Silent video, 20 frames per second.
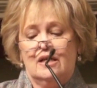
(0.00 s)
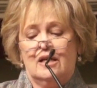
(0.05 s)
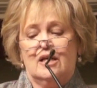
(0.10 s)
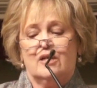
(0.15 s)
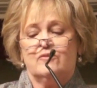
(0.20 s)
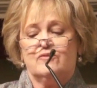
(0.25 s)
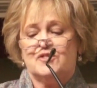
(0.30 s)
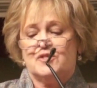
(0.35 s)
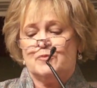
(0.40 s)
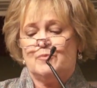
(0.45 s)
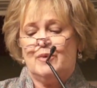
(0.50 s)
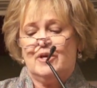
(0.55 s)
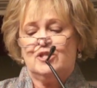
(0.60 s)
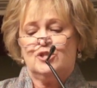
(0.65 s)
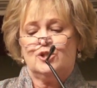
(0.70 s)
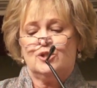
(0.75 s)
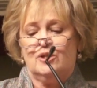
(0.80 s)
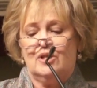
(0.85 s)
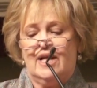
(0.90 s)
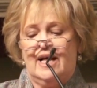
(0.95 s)
of
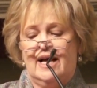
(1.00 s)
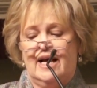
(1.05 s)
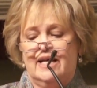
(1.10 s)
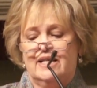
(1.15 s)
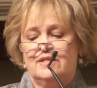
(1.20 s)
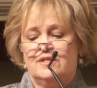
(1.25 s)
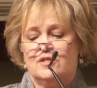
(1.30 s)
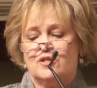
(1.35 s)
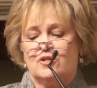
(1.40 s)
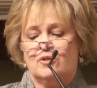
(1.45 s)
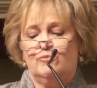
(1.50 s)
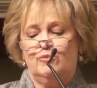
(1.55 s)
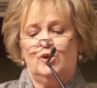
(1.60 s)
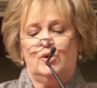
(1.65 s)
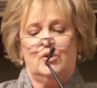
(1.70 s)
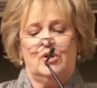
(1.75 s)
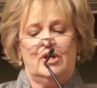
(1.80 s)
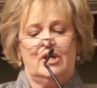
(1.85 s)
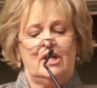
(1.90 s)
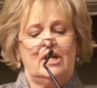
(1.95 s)
specialized
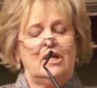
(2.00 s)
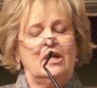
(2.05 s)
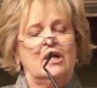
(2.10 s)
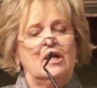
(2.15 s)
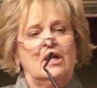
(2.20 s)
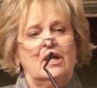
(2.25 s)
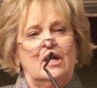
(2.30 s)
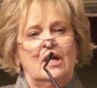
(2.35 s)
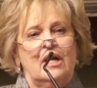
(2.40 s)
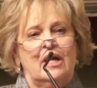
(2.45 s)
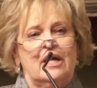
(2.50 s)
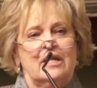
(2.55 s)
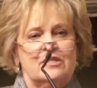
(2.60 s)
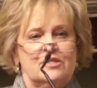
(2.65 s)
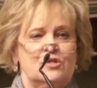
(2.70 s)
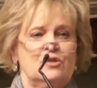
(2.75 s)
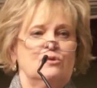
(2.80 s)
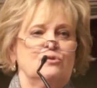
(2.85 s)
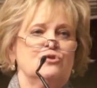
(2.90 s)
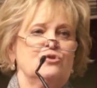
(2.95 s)
community and
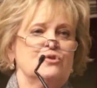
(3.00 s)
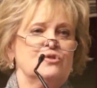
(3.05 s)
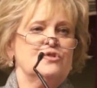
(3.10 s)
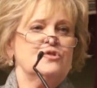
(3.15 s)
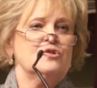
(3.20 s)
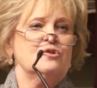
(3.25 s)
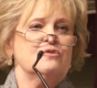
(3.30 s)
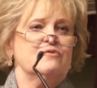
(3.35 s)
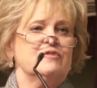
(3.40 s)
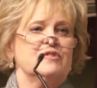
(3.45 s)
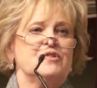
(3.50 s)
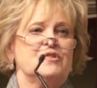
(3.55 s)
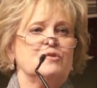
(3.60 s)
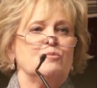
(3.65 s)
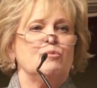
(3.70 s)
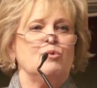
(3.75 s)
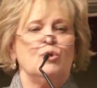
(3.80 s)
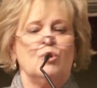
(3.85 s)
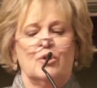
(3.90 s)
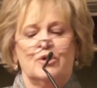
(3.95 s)
social service
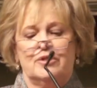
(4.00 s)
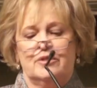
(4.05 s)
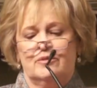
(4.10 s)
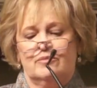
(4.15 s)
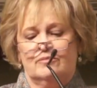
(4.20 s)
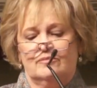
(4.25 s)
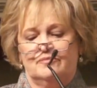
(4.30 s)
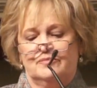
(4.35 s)
support.